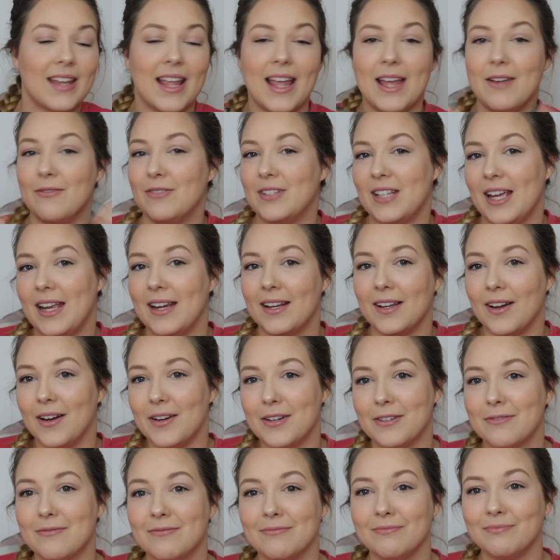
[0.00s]
everyday
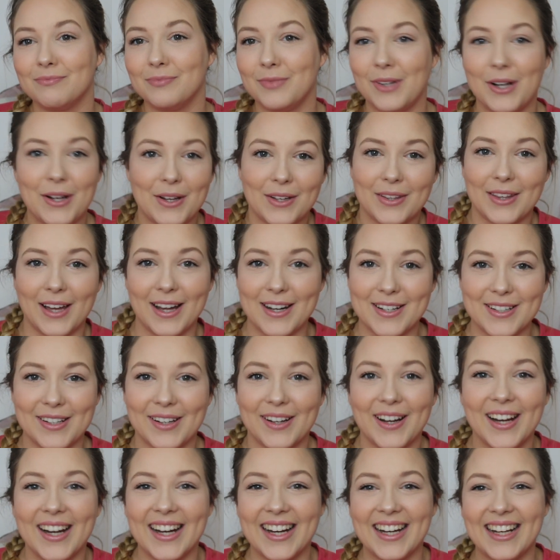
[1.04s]
kind of look that I
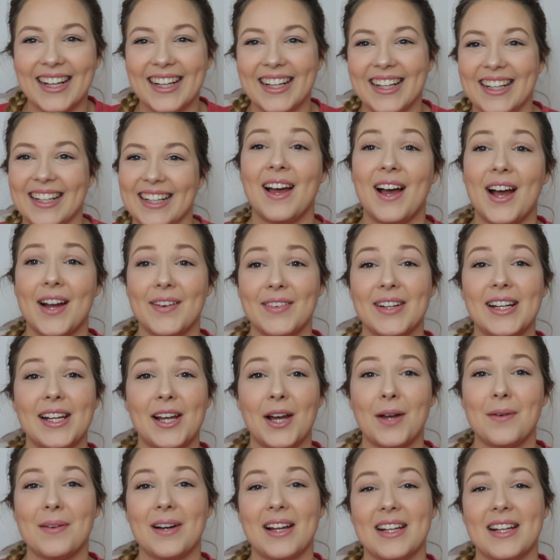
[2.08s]
do. I really hope